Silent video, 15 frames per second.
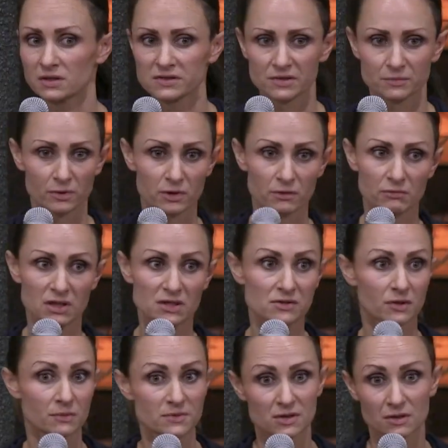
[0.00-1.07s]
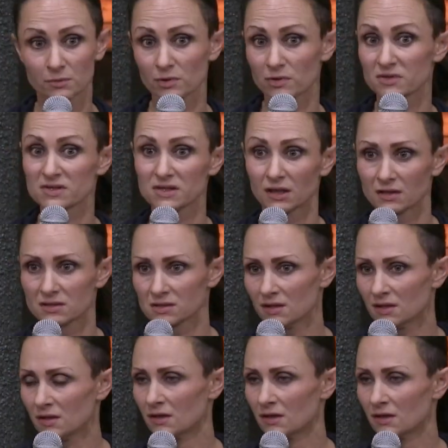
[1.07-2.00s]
this. The more you read scripture, the more you see it.